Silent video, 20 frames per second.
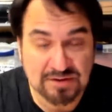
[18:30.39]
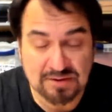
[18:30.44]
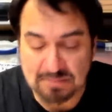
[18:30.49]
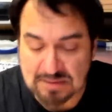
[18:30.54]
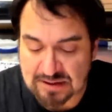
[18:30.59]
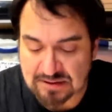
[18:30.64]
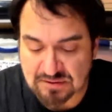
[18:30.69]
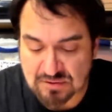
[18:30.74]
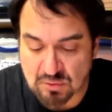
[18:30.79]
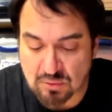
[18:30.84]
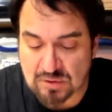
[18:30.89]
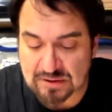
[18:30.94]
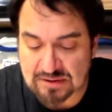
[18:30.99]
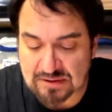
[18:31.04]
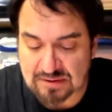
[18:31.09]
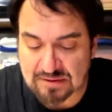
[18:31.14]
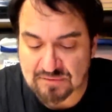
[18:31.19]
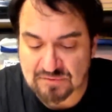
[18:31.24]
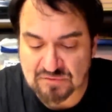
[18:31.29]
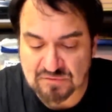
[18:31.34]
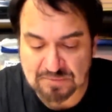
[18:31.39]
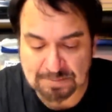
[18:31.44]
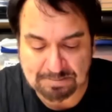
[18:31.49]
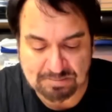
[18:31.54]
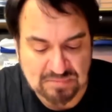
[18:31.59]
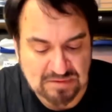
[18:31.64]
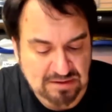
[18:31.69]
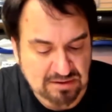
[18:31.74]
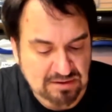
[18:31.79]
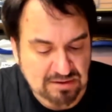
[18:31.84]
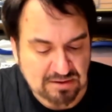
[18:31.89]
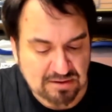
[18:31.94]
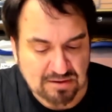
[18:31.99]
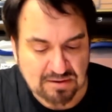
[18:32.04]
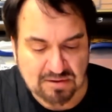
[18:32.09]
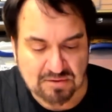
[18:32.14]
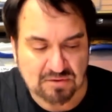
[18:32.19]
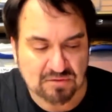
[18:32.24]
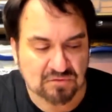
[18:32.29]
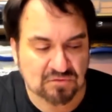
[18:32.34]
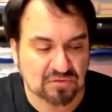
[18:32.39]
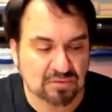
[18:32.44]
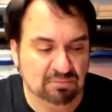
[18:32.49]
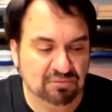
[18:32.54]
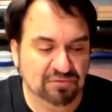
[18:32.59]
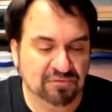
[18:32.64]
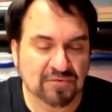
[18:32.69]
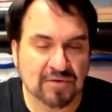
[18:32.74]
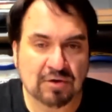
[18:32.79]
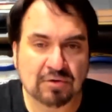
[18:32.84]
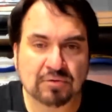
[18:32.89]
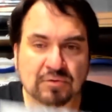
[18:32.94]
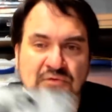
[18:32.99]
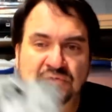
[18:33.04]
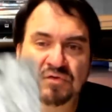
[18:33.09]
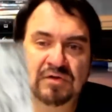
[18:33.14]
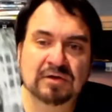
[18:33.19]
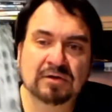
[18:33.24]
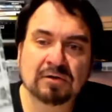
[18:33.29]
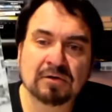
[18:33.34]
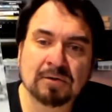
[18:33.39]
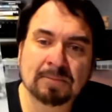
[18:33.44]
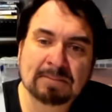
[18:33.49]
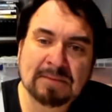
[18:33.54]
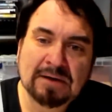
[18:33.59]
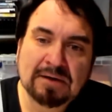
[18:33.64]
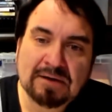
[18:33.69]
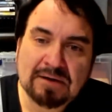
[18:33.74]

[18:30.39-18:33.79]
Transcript: you might know what it is some photos here.